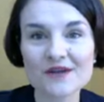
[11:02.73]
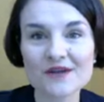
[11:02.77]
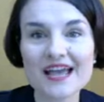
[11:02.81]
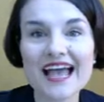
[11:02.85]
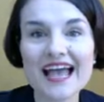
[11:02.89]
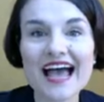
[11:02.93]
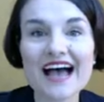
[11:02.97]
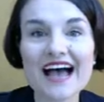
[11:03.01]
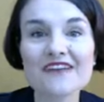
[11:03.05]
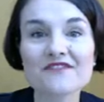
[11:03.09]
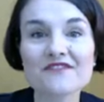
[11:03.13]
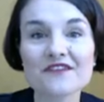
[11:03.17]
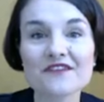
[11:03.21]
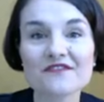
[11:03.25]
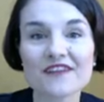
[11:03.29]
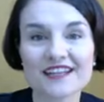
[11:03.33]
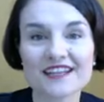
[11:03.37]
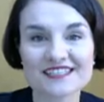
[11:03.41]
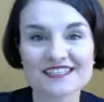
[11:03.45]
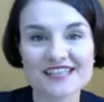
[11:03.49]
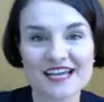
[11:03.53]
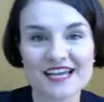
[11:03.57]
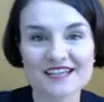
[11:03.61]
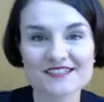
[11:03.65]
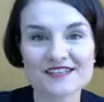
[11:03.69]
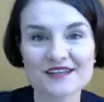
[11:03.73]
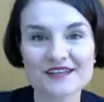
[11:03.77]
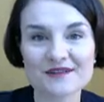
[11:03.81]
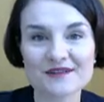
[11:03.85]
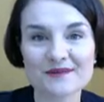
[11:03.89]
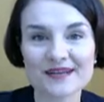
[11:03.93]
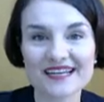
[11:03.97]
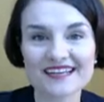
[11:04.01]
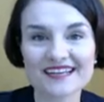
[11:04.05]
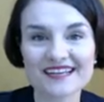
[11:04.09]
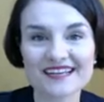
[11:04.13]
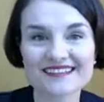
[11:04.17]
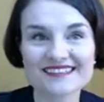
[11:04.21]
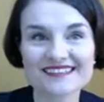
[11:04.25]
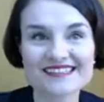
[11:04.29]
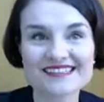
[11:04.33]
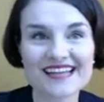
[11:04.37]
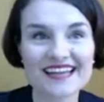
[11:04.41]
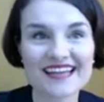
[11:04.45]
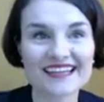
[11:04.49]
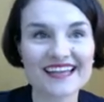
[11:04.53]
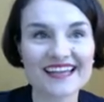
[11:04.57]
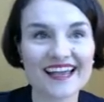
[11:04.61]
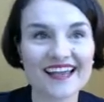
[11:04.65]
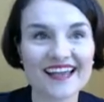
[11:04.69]
Have a fantastic week.
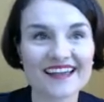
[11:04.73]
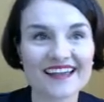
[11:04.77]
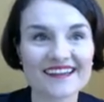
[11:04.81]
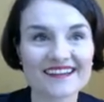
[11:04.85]
Take care.